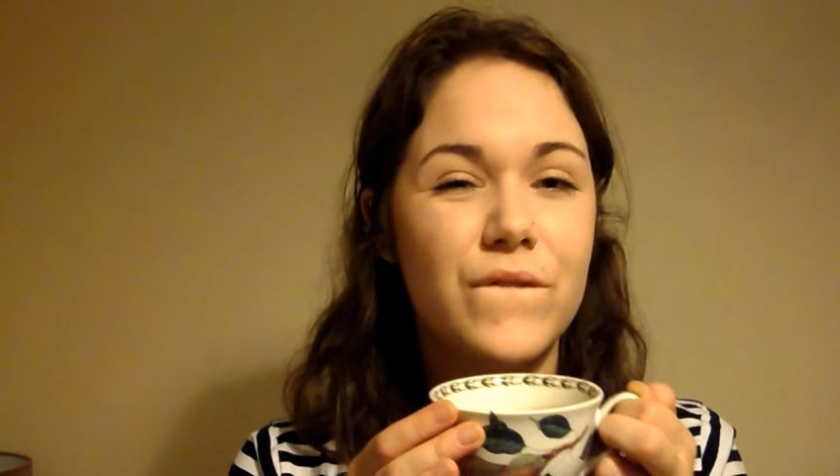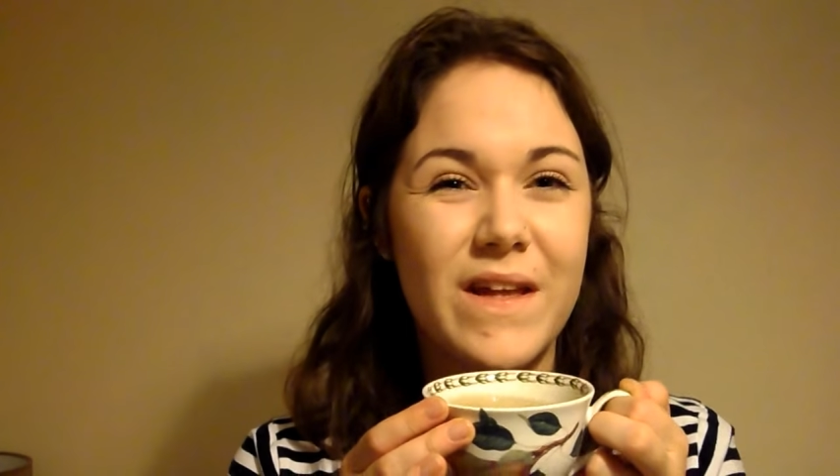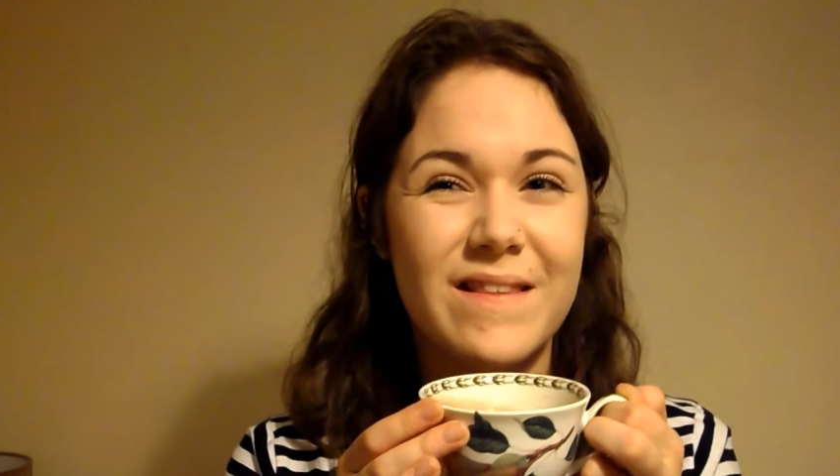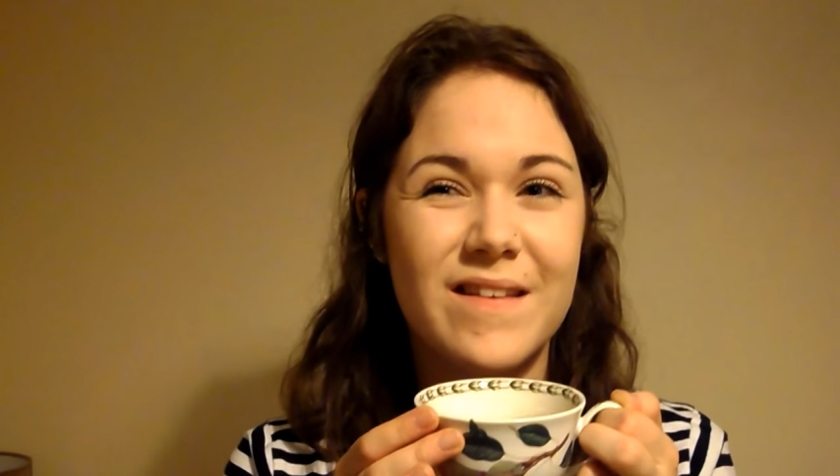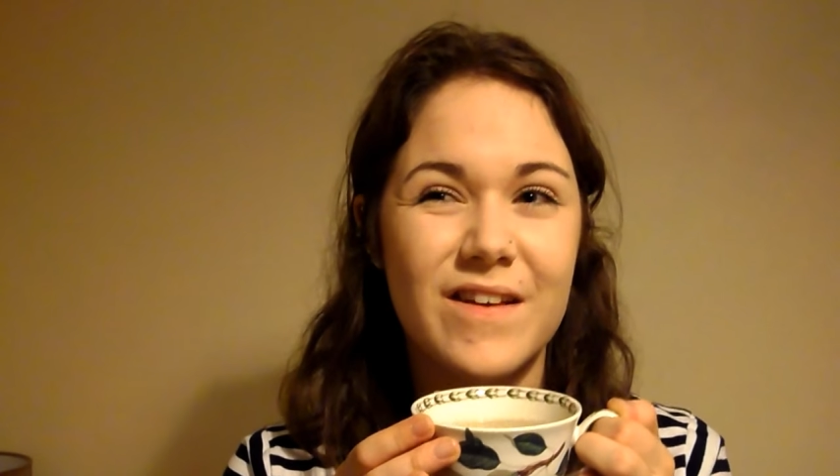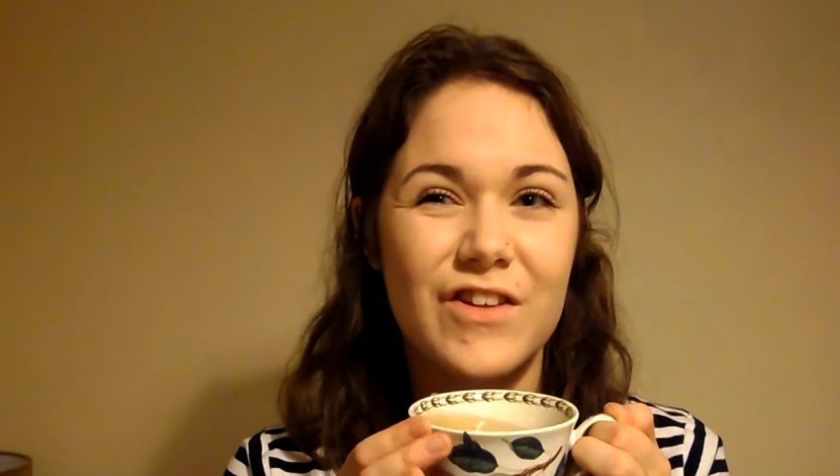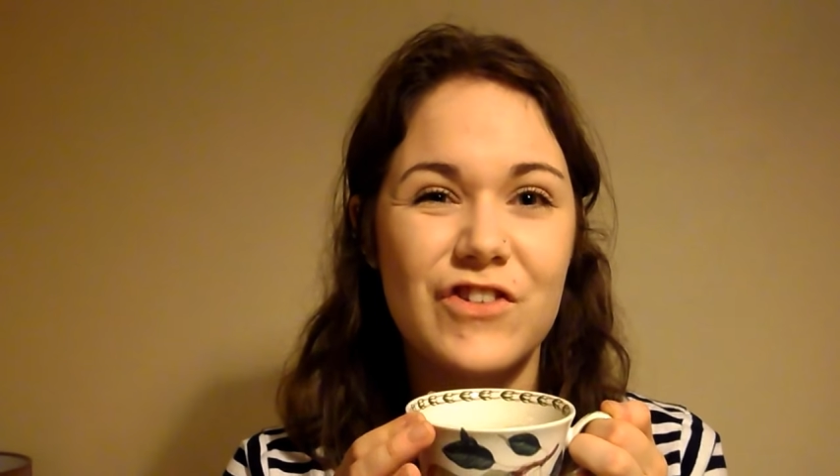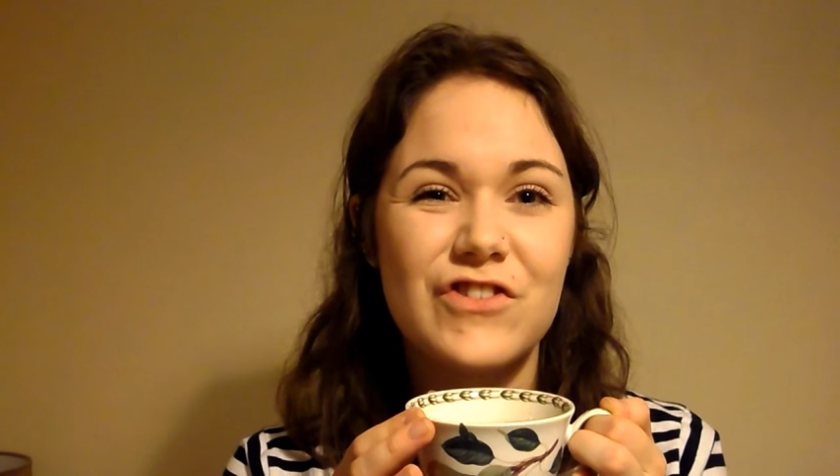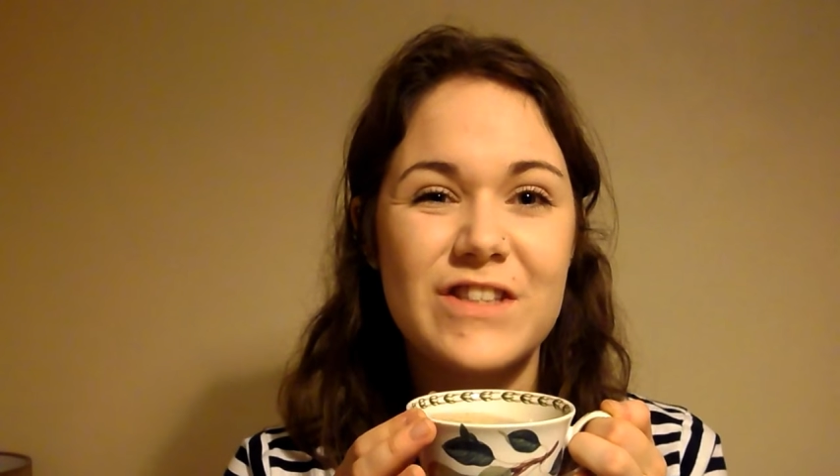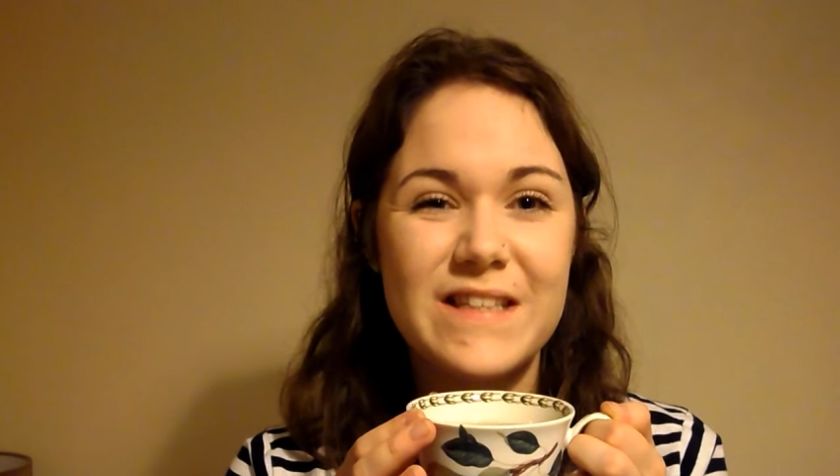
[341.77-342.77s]

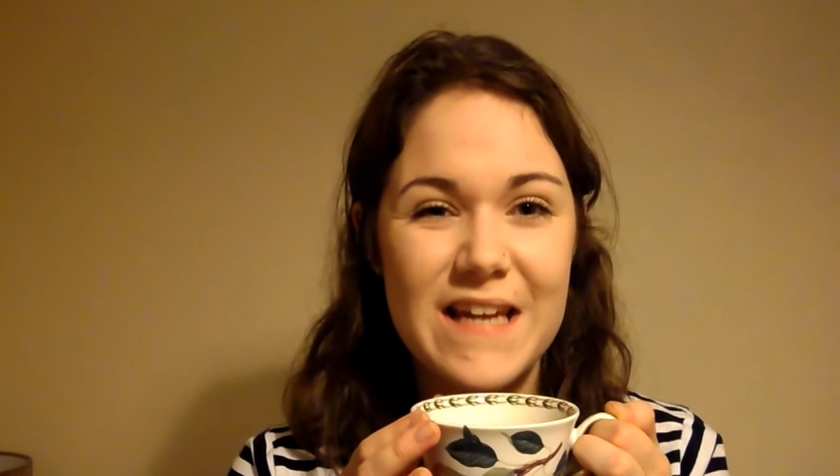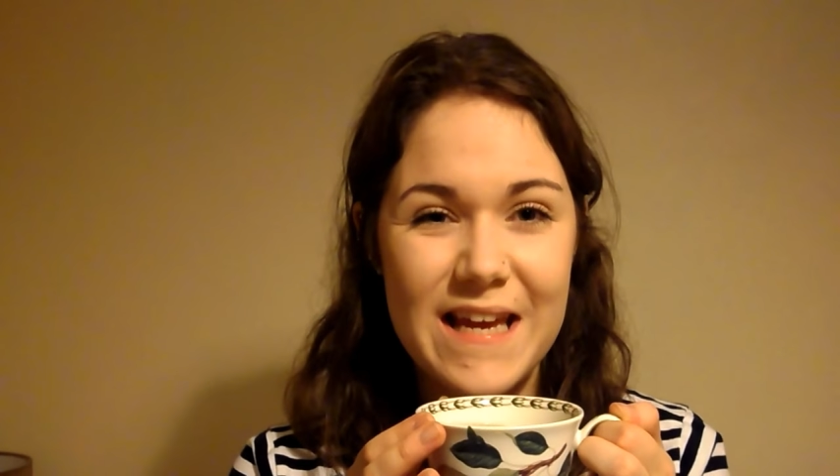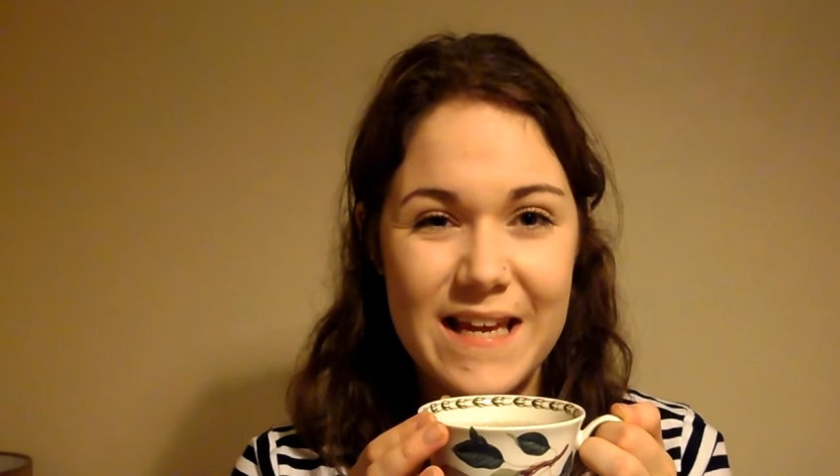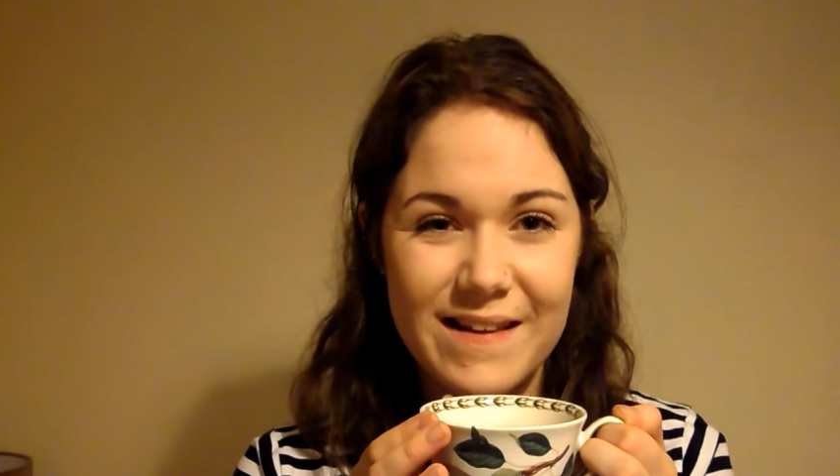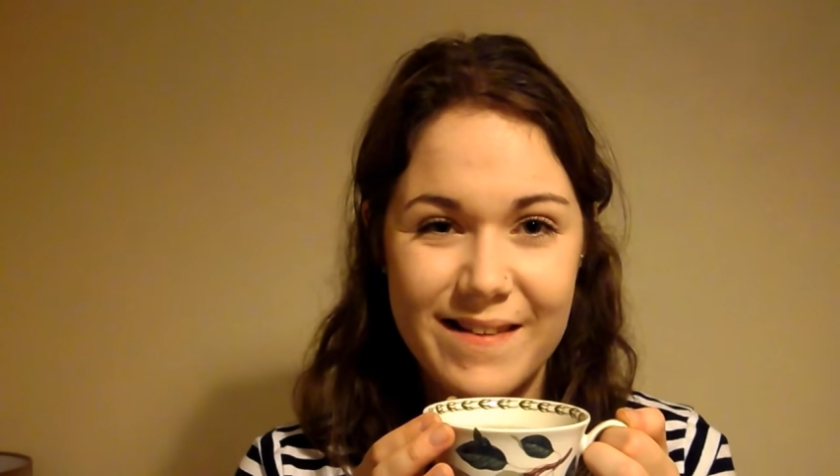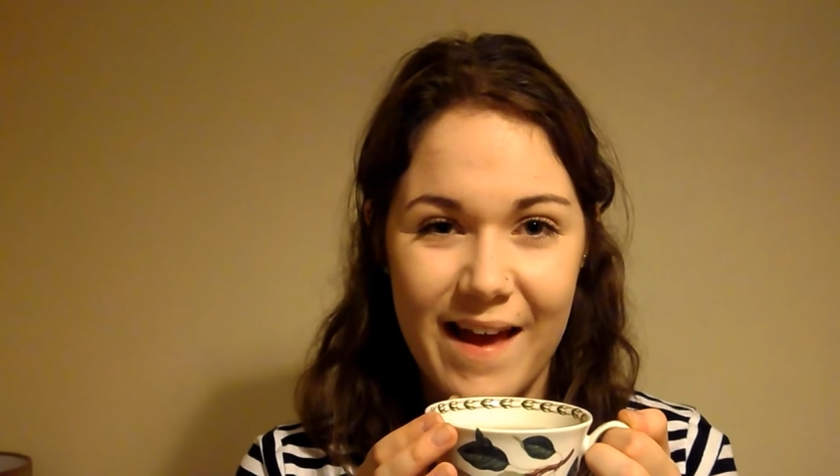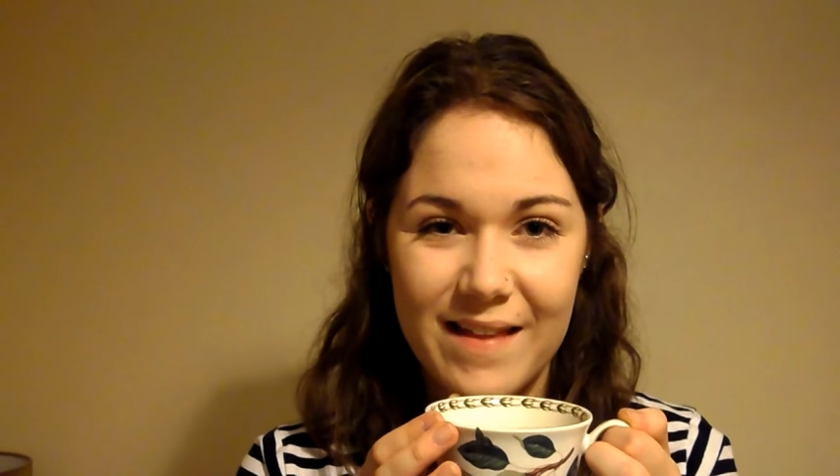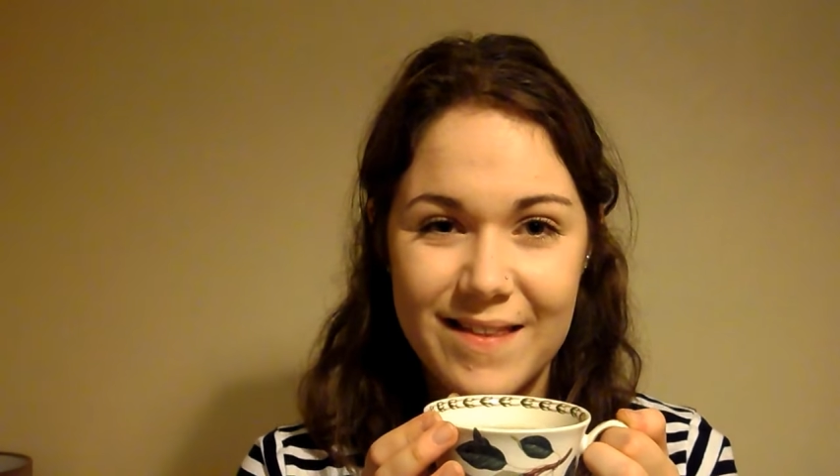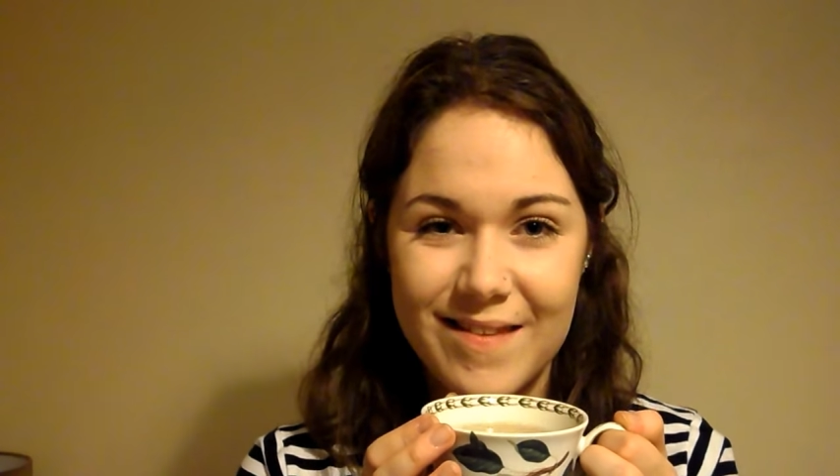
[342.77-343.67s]
vintage tea sets.